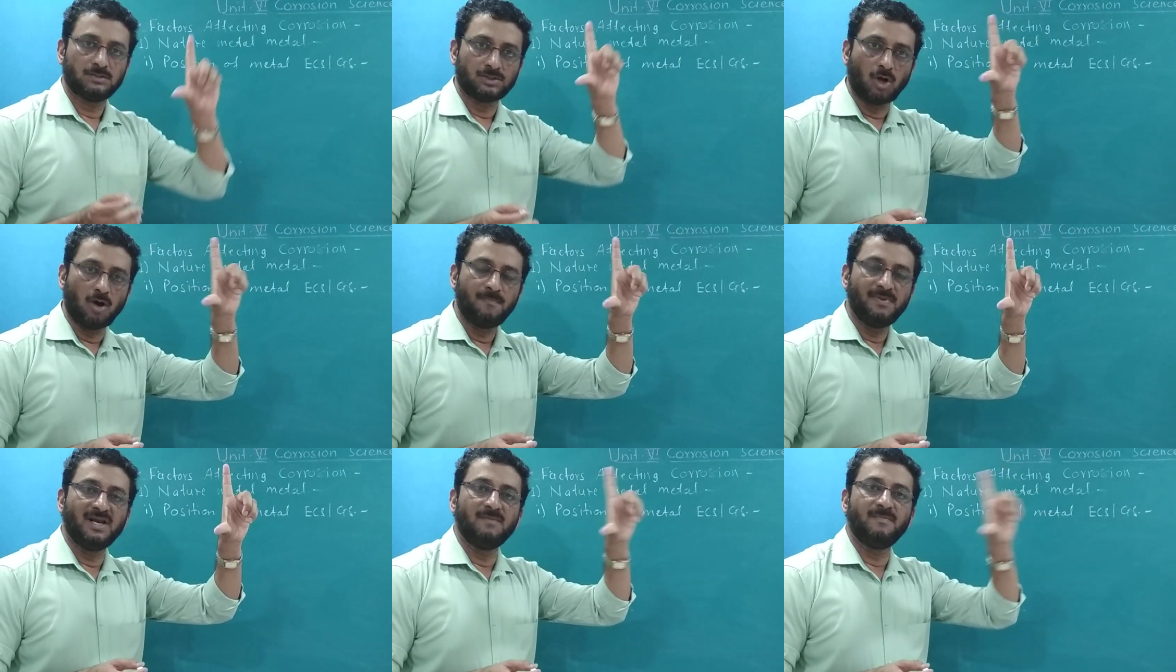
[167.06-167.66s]

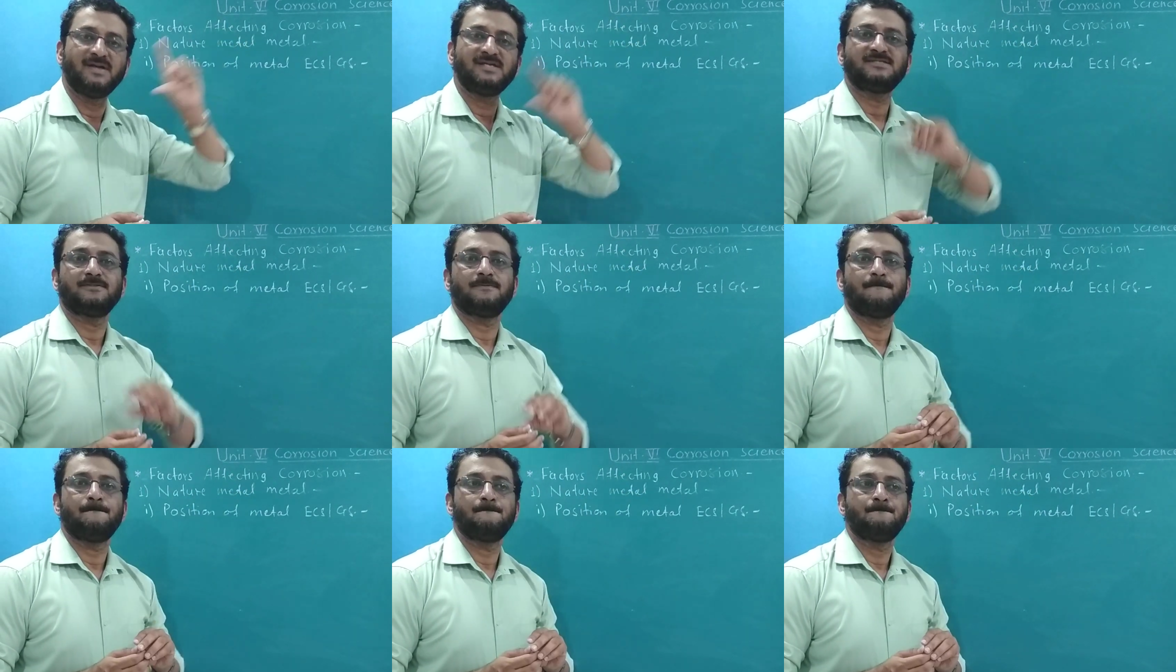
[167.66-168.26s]
top
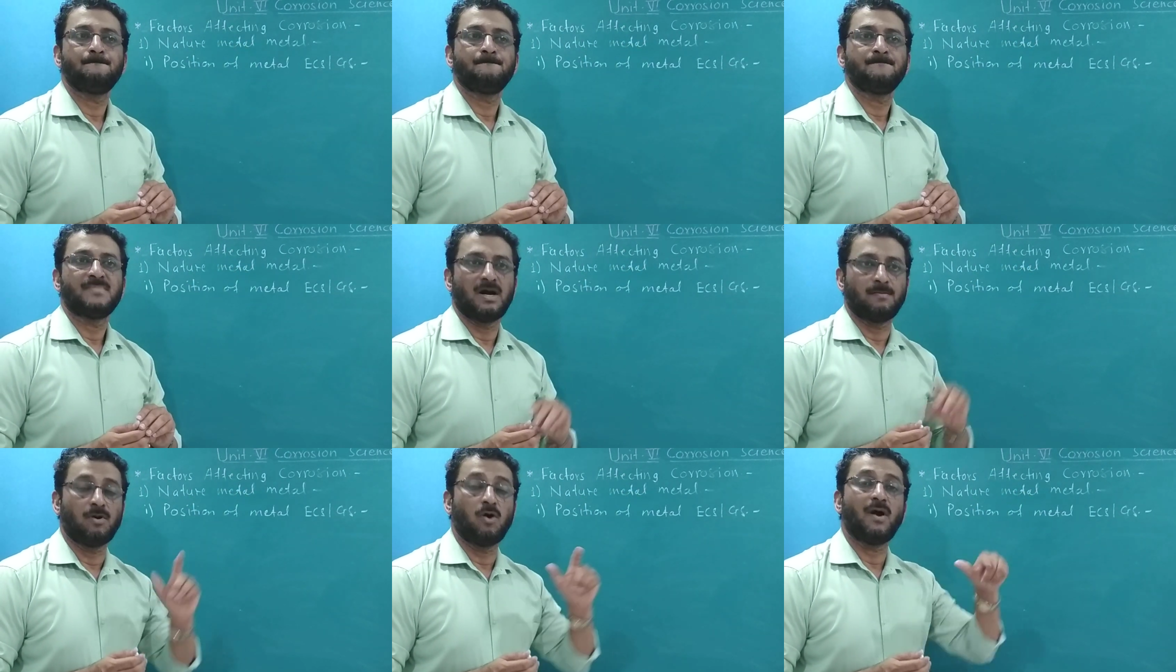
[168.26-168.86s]
elements
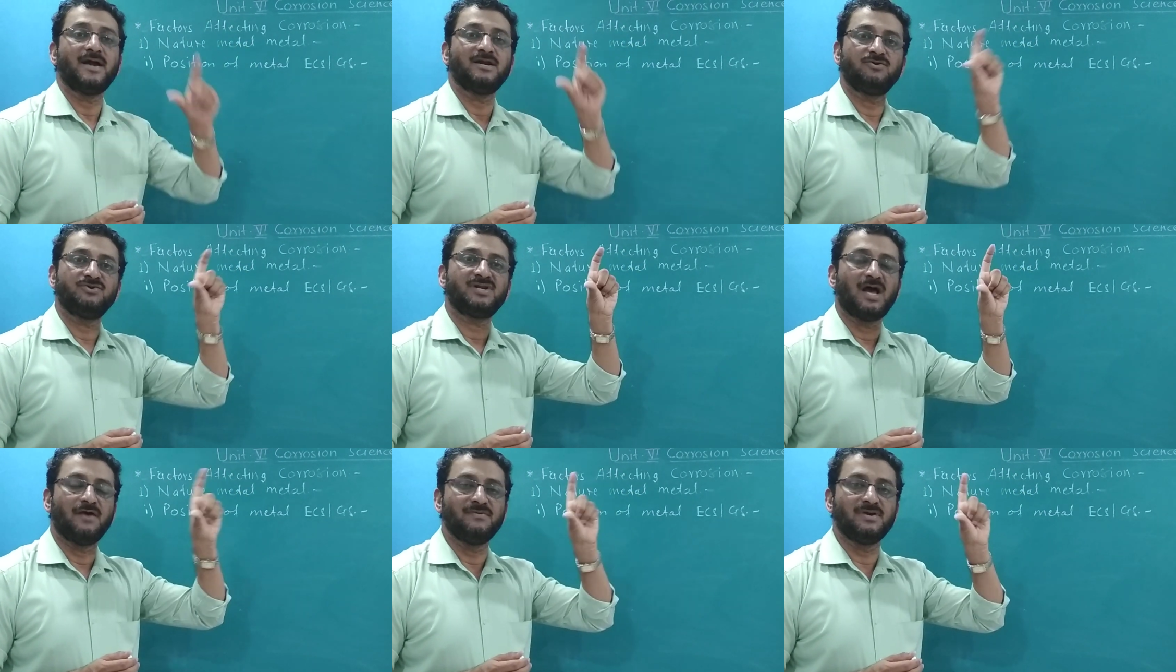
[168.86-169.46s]
above
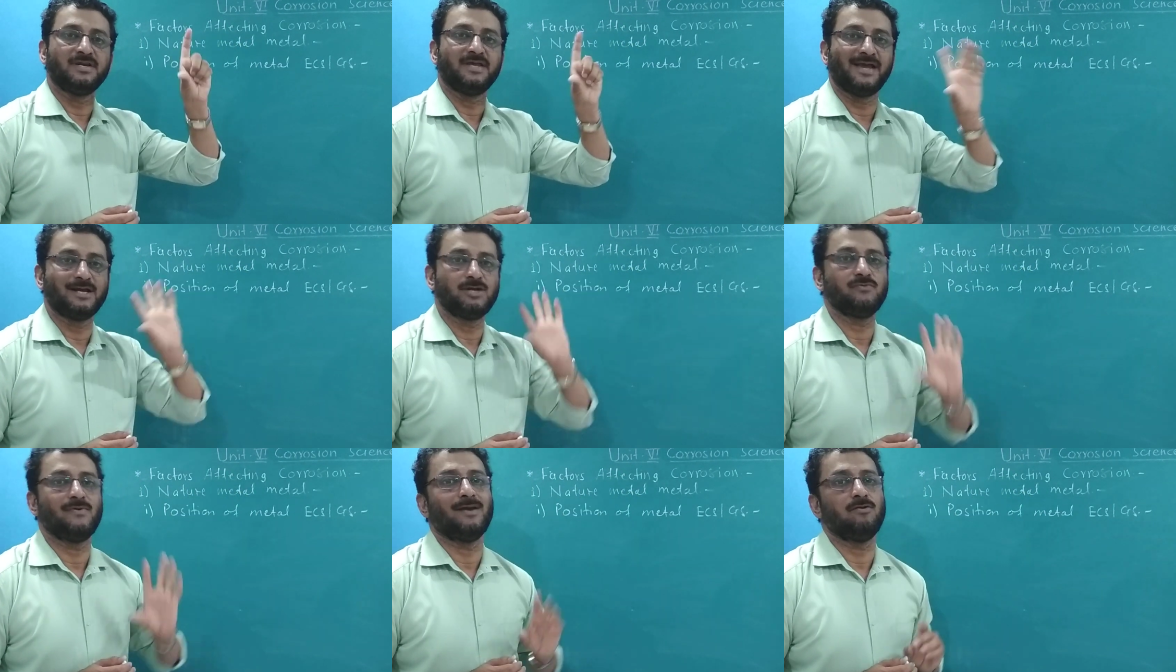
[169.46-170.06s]
hydrogen having
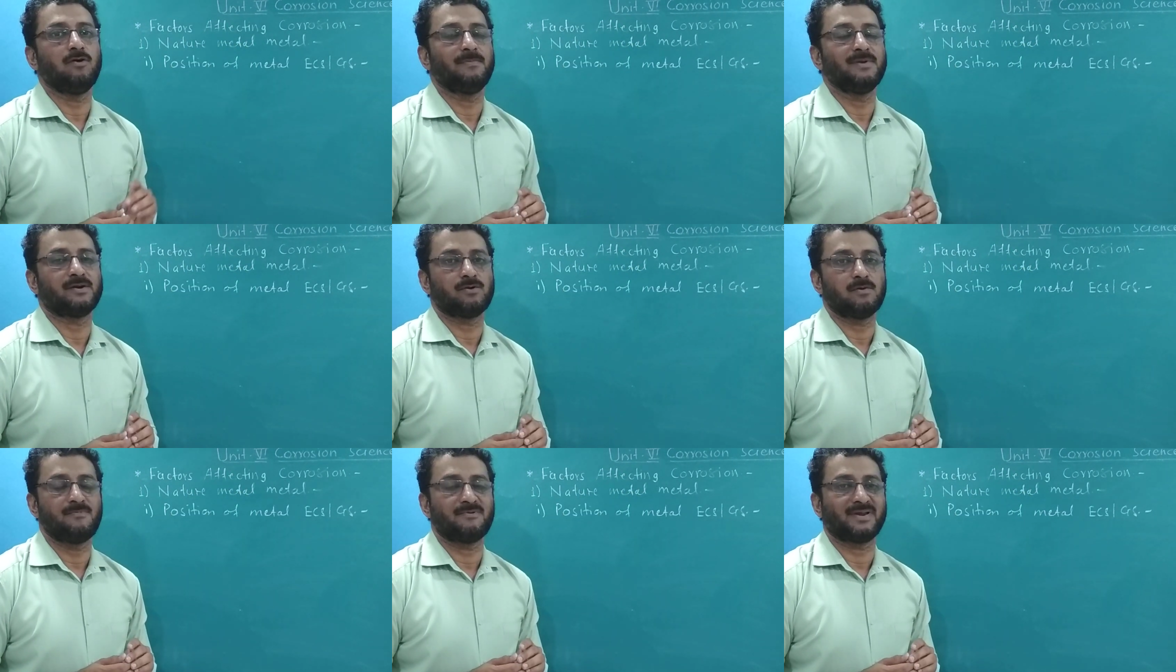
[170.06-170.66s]
negative value of
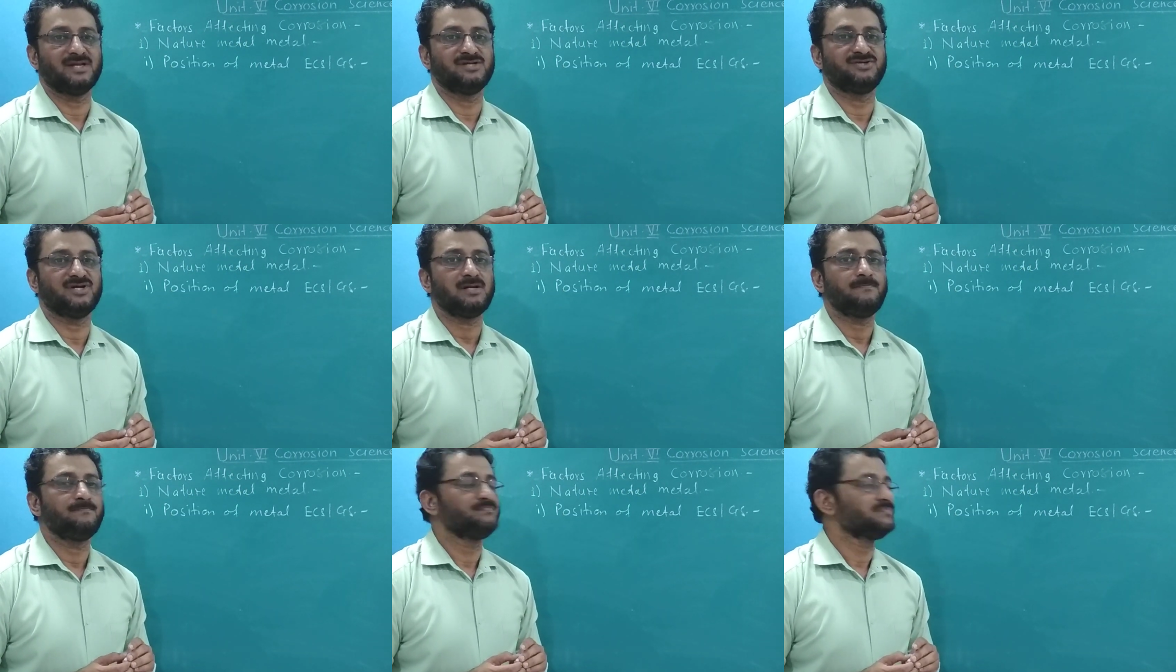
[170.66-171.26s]
electrode
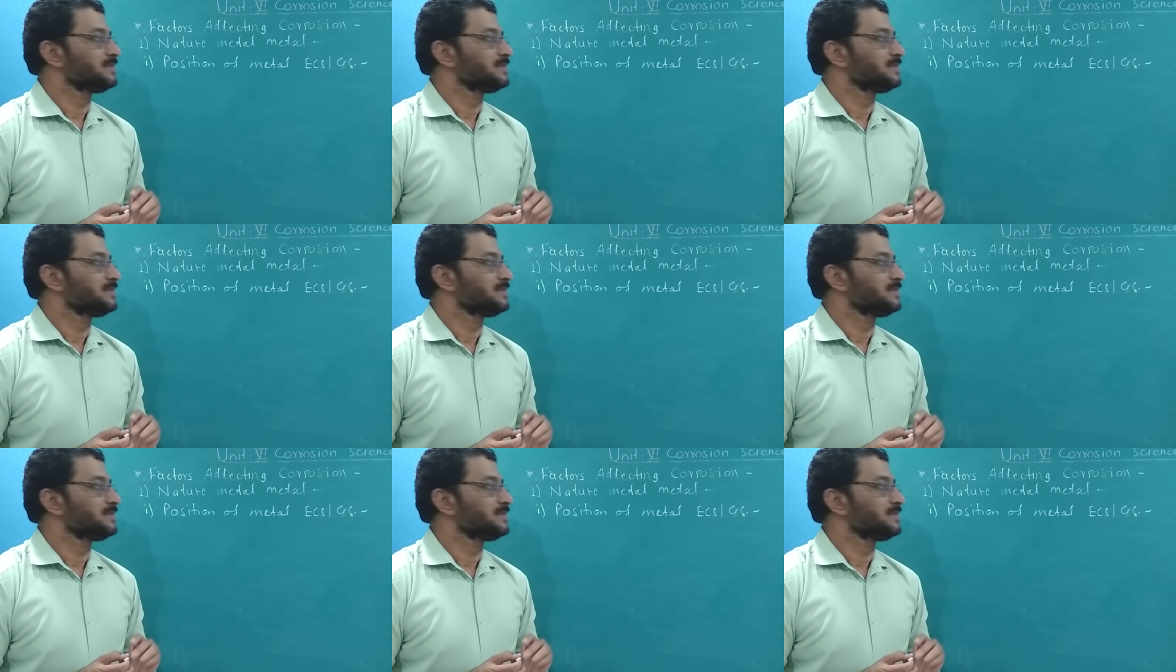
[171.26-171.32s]
potential